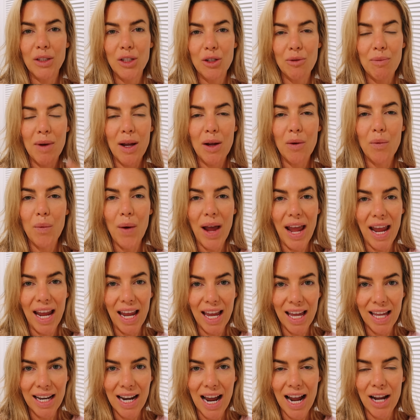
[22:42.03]
do my
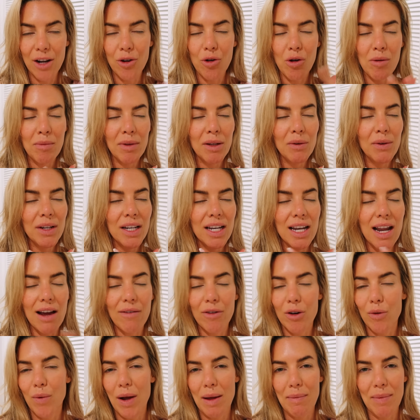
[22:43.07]
weigh-in. I normally would
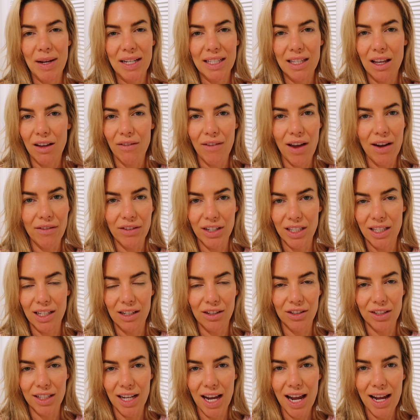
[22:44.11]
never weigh myself every
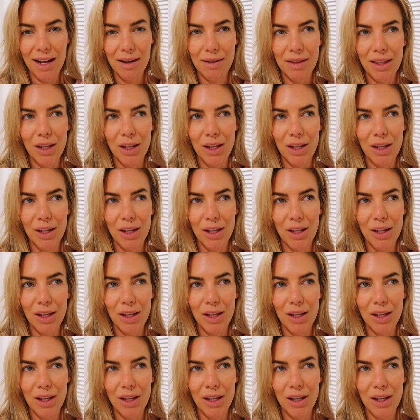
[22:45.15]
single day.